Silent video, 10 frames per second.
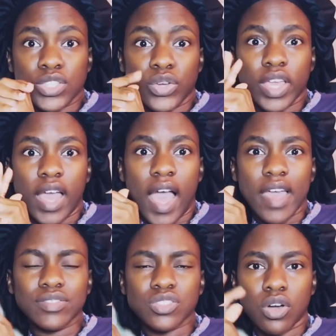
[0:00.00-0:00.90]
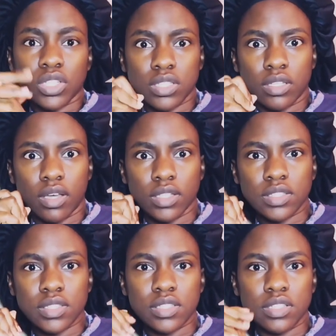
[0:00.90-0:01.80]
So yeah, I've talked a lot.
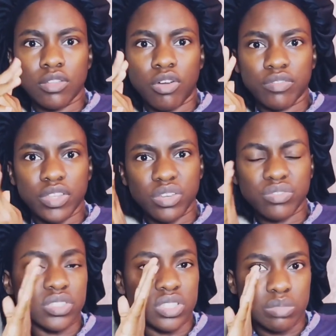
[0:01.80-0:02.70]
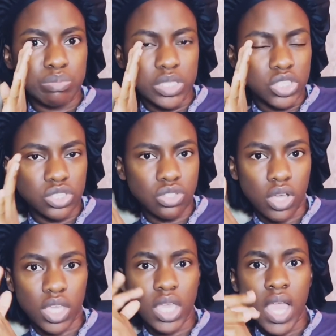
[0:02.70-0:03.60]
This is a long video for just me just
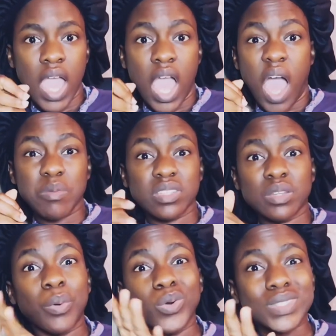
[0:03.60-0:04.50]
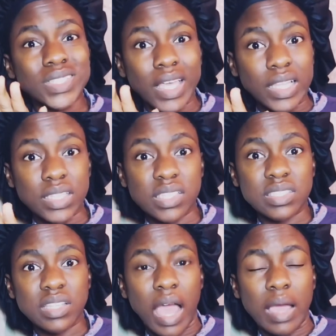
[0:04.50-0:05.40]
talking. I'm just gonna post it like this.
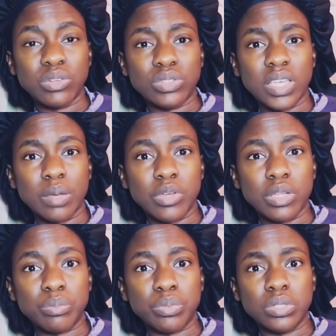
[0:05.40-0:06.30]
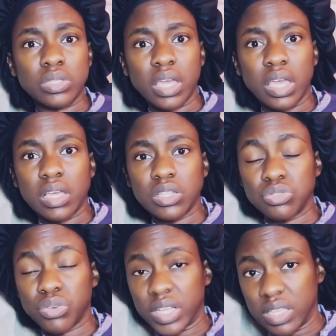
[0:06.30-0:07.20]
I don't think I'm gonna
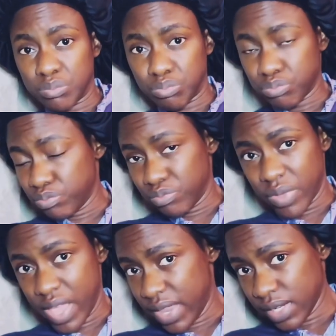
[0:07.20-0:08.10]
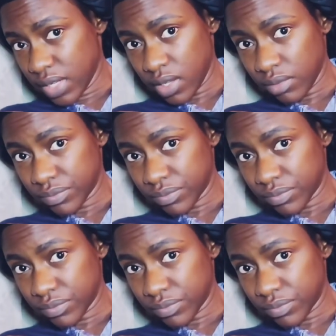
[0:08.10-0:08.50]
do any editing.